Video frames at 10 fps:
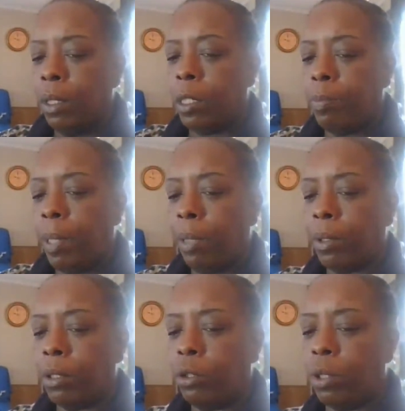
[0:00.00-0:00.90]
It's back
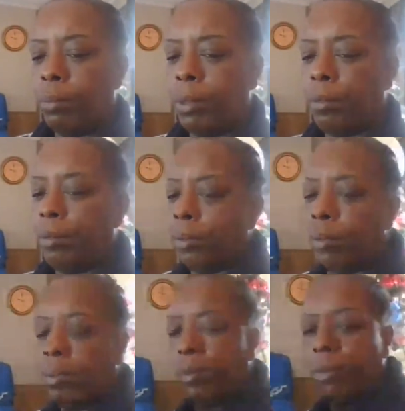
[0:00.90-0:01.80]
with the drama.
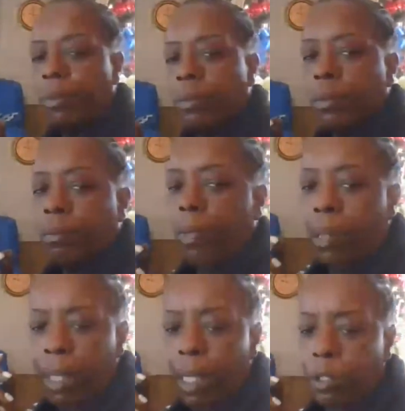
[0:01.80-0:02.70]

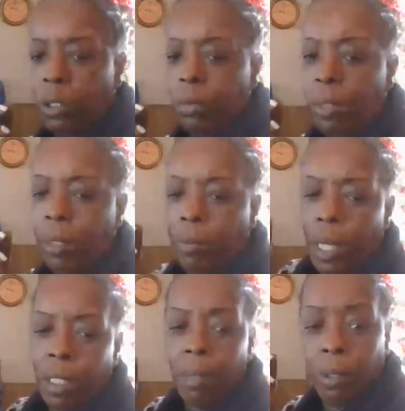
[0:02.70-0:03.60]
Man, Max, you know what? When
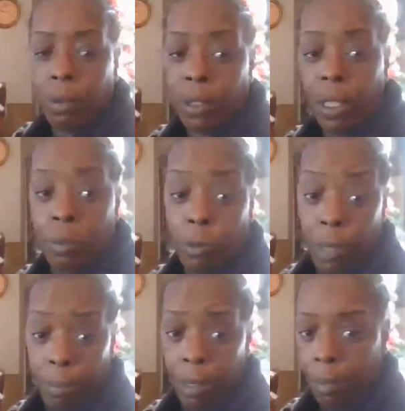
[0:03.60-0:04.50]
I come to your channel and you
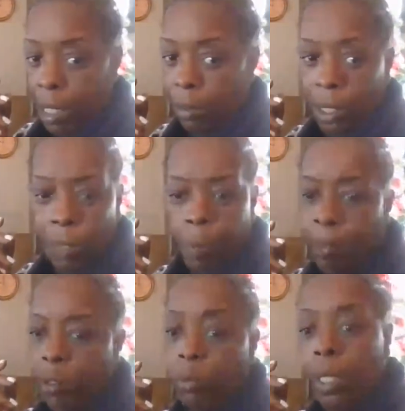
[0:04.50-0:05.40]
make me a moderator, I
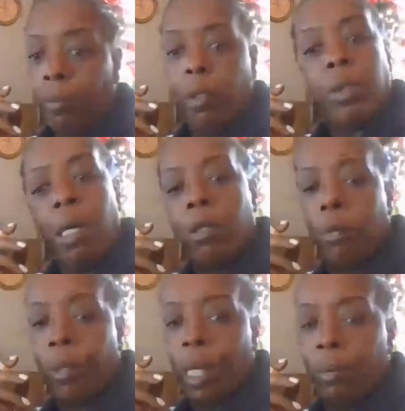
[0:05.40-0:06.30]
promise you won't have no
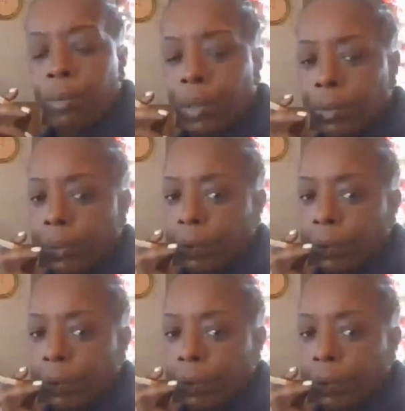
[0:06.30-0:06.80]
doggone problems.